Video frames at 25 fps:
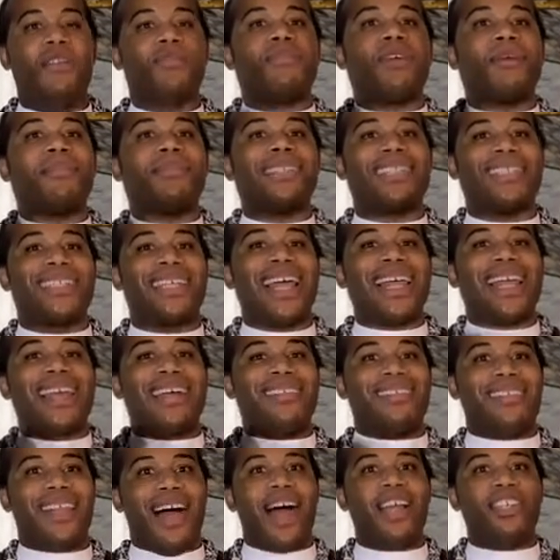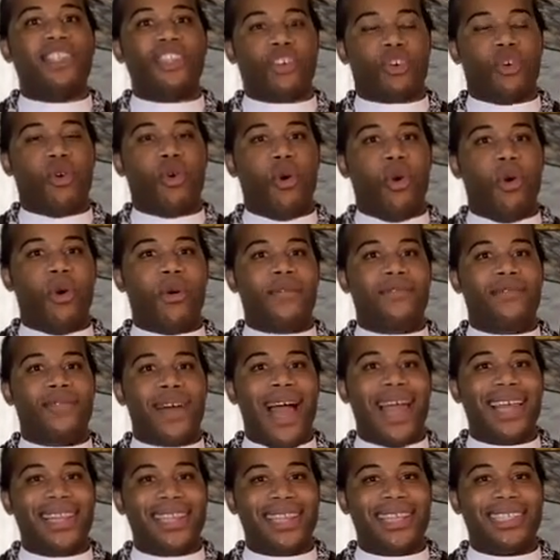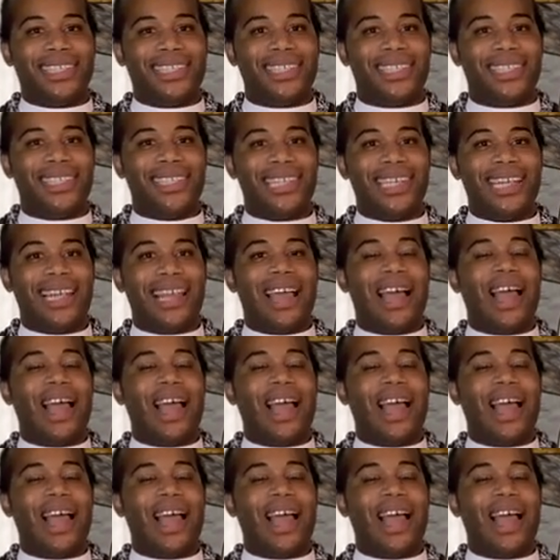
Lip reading: from psychological violence.